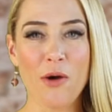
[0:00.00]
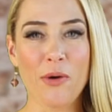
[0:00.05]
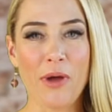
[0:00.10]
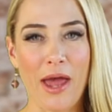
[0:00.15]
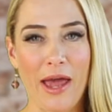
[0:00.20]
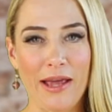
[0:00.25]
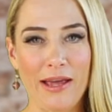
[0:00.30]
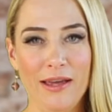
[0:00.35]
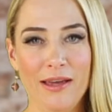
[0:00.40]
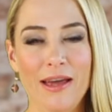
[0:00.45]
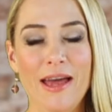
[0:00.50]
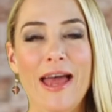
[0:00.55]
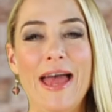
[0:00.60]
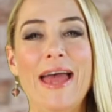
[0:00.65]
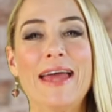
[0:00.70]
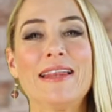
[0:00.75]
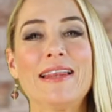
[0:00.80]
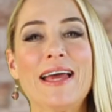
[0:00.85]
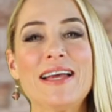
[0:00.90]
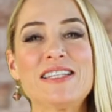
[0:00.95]
Okay,
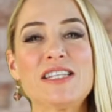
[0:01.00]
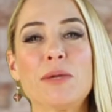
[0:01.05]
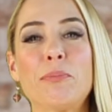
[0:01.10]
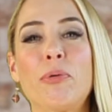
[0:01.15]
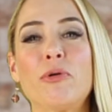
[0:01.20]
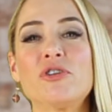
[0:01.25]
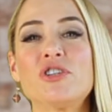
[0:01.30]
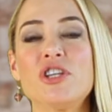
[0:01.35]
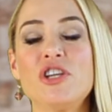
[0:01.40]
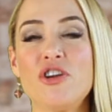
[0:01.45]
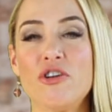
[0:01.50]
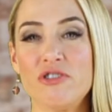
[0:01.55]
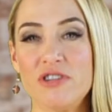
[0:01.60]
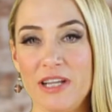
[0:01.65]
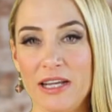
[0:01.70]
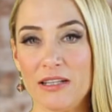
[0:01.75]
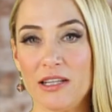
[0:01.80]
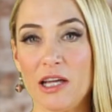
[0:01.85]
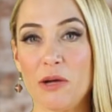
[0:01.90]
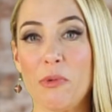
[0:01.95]
unless the person you're
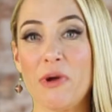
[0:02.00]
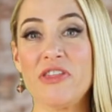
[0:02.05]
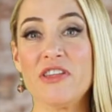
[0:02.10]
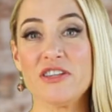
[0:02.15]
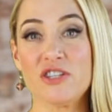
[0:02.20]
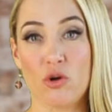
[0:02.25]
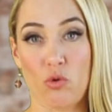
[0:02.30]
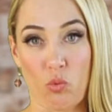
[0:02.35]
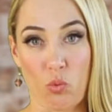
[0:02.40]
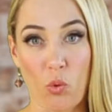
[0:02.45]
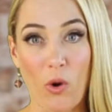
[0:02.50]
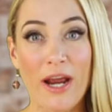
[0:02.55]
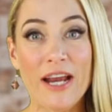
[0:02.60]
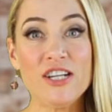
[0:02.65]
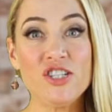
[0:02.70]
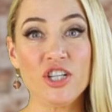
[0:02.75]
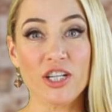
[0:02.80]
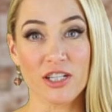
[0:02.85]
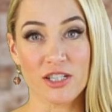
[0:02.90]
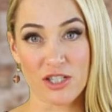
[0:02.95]
dealing with is a
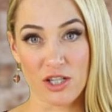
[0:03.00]
raging